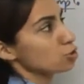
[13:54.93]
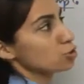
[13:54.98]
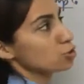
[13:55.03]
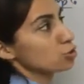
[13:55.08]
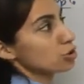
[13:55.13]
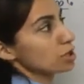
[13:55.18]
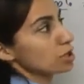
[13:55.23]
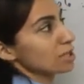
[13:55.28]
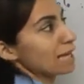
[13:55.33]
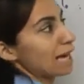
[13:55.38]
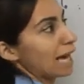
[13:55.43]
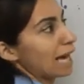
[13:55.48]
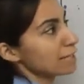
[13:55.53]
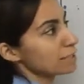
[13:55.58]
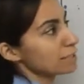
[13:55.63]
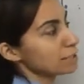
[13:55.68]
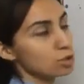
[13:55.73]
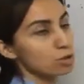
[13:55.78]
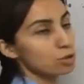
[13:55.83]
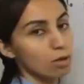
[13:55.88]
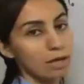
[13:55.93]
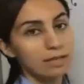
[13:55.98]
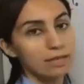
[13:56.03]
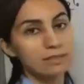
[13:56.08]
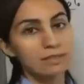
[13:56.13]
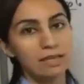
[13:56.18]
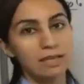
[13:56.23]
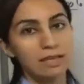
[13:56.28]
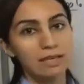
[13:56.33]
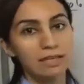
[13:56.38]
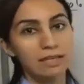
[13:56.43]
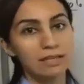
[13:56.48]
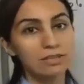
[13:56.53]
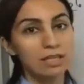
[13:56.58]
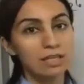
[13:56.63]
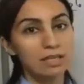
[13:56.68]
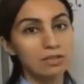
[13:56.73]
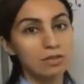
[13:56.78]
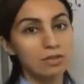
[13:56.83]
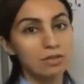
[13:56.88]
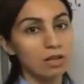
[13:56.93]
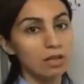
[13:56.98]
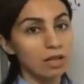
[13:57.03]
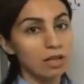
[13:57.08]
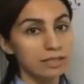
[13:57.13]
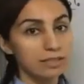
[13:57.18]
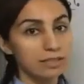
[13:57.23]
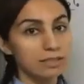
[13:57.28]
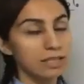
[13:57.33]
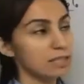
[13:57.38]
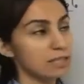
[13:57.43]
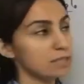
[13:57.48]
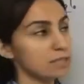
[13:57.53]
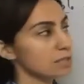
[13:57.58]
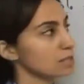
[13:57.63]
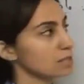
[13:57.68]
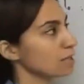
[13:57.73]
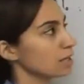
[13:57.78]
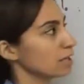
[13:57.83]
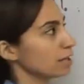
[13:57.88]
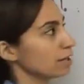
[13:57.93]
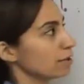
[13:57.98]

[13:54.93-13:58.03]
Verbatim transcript: To calculate an integral like this,